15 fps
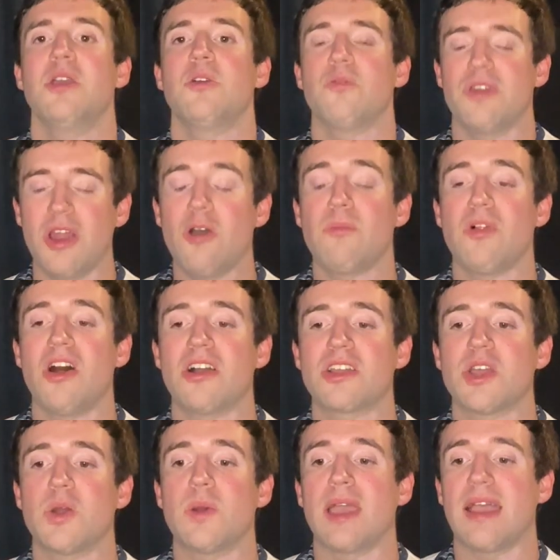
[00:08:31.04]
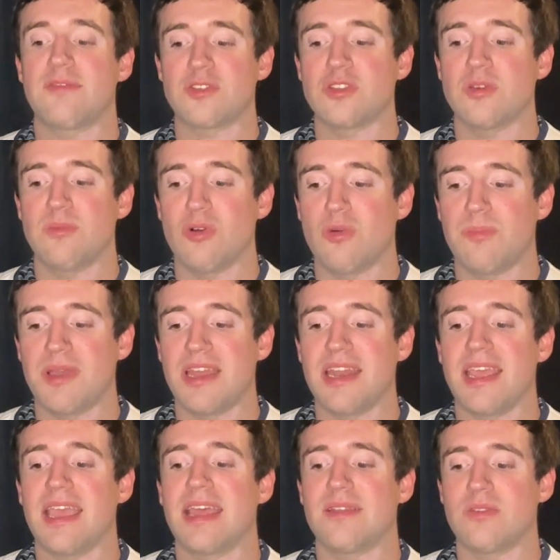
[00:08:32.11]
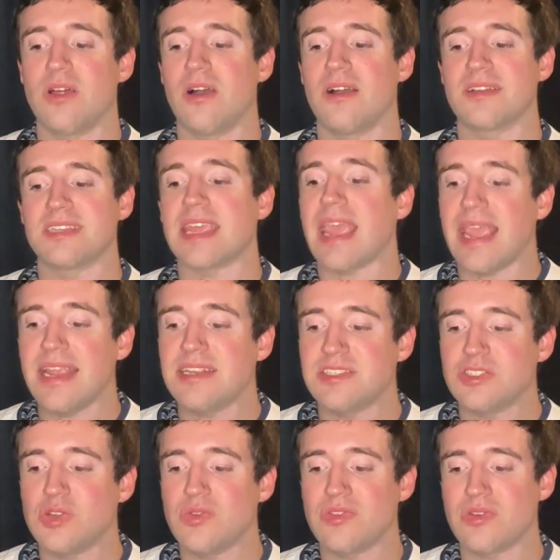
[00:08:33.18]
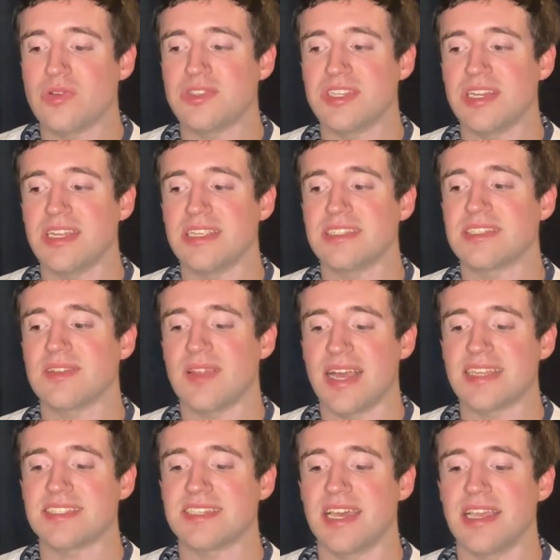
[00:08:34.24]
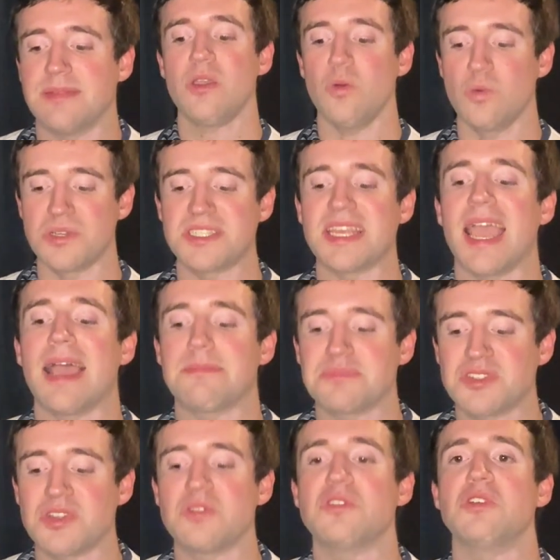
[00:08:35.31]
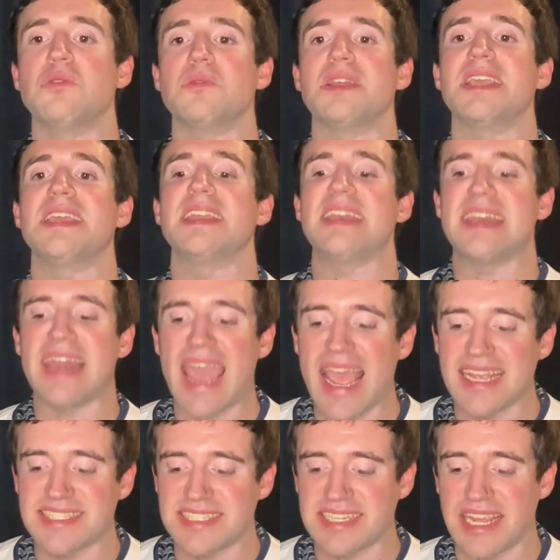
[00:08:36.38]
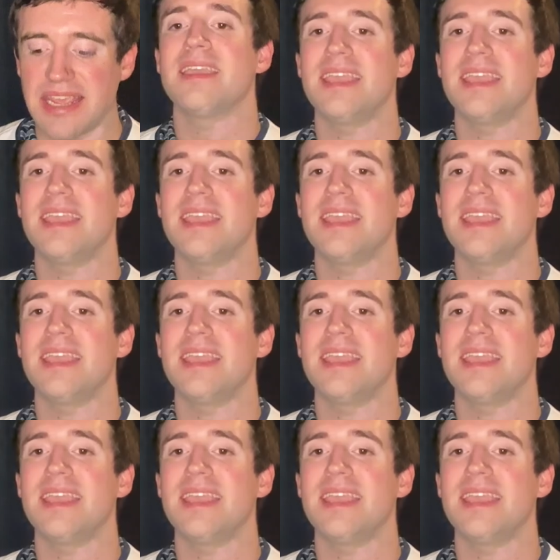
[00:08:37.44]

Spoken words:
Ronel Blanco, after the bullpen had logged 8 2/3 innings last night, was absolutely nasty.